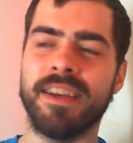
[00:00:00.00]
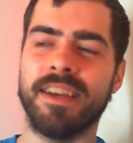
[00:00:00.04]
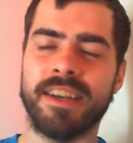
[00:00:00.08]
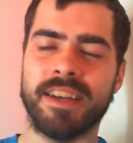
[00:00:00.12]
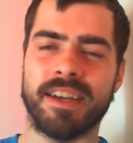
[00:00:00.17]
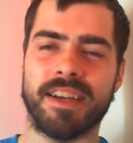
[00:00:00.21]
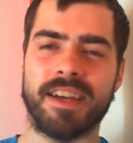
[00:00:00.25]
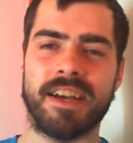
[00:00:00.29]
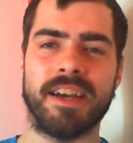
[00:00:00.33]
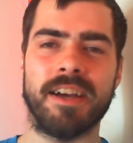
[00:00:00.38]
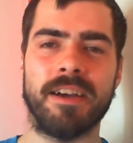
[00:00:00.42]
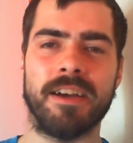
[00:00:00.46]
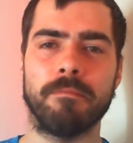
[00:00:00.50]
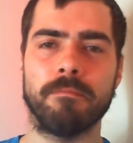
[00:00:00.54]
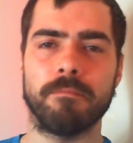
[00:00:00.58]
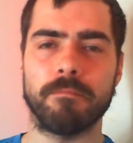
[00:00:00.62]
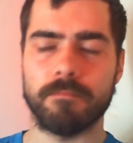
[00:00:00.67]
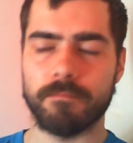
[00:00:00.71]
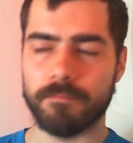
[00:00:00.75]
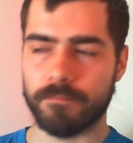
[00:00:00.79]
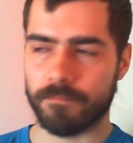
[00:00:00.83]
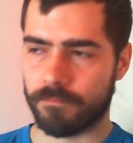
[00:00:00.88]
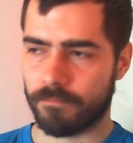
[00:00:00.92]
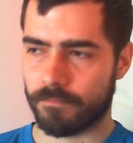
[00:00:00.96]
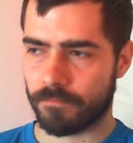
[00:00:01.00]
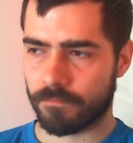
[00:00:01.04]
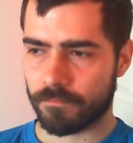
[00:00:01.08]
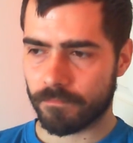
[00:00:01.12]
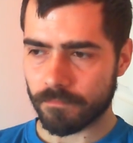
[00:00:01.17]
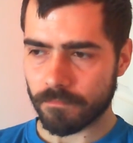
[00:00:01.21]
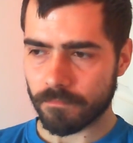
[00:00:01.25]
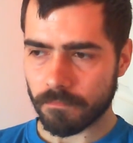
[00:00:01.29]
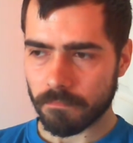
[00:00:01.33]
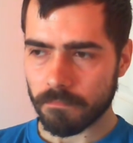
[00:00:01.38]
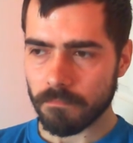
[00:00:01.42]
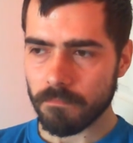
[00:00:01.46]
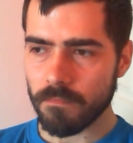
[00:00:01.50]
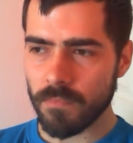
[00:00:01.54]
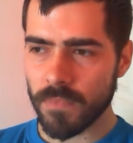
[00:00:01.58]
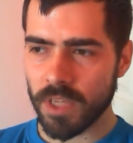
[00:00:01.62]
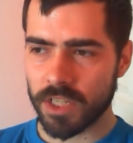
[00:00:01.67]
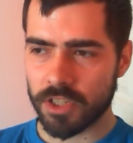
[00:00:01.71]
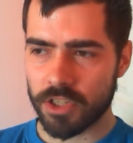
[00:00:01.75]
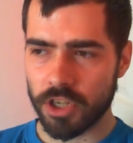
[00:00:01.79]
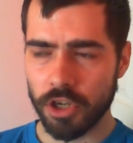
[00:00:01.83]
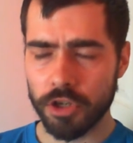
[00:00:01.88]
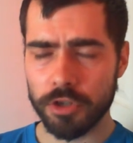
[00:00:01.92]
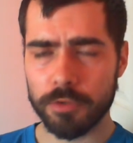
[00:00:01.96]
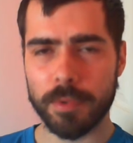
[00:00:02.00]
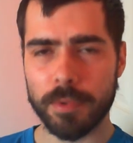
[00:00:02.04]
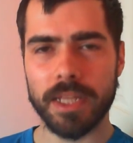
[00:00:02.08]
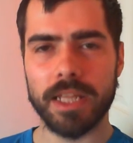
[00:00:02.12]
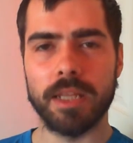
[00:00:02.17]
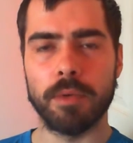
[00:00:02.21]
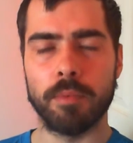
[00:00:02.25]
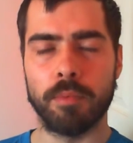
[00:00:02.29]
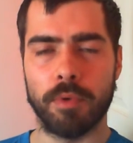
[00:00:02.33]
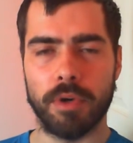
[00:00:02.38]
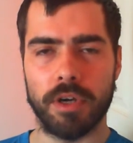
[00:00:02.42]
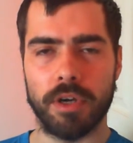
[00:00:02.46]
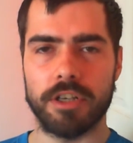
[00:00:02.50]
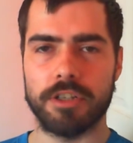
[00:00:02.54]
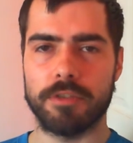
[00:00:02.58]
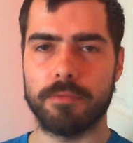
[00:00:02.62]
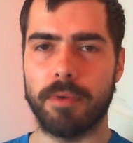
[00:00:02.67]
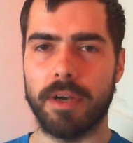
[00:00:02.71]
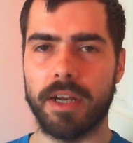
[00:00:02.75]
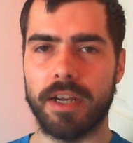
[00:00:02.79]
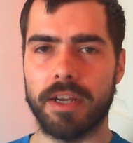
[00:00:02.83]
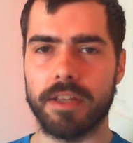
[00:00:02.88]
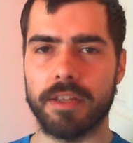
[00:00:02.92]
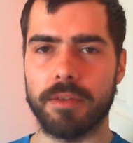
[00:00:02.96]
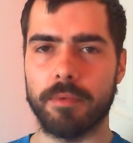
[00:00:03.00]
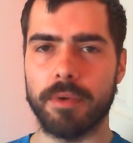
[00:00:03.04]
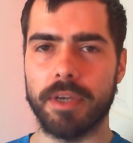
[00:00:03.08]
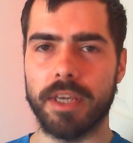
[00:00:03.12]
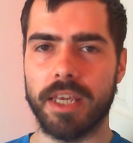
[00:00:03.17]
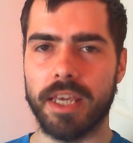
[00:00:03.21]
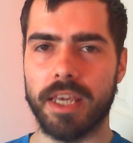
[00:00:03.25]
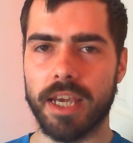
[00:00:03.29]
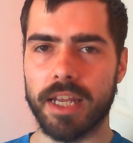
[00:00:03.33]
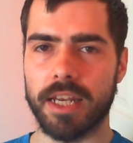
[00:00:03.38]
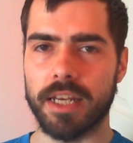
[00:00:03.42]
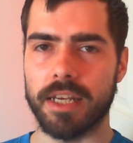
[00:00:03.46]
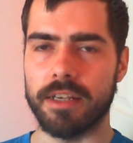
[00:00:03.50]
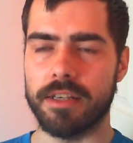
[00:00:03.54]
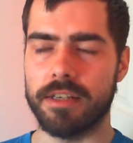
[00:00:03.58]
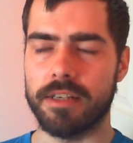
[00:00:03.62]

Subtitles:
So who's been the worst player of the weekend?